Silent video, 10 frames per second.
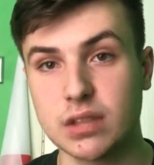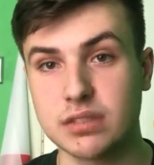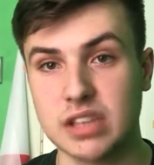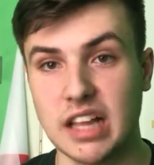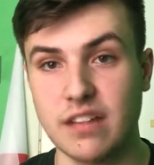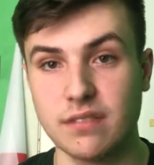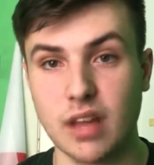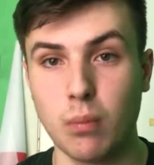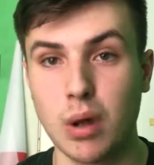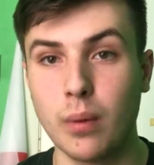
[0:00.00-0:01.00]
Obviously, they've
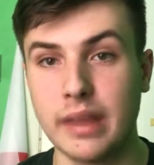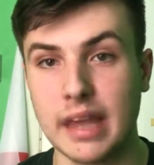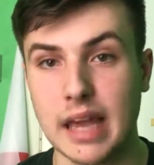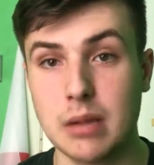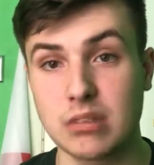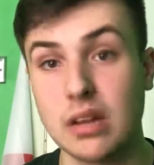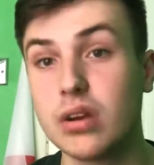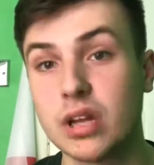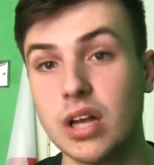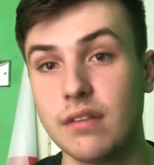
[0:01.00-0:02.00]
done well in their games. They
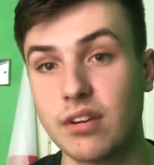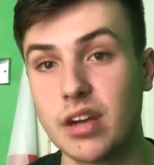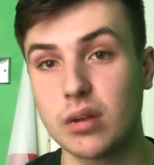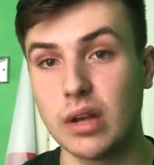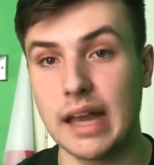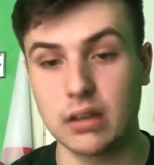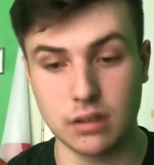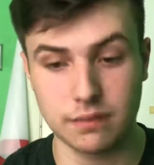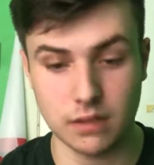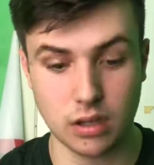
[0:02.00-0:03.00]
look at a very good,
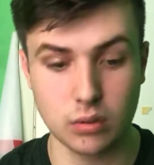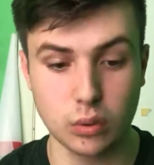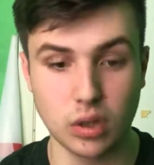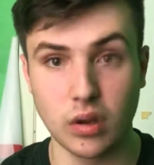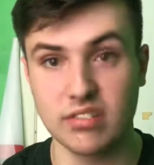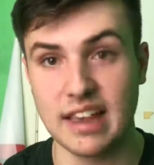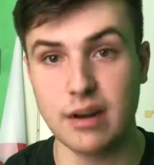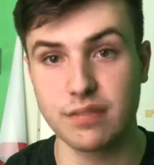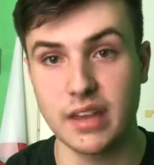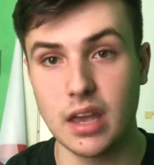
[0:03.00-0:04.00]
organised
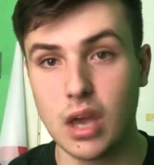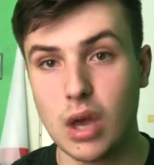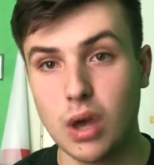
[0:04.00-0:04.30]
outfit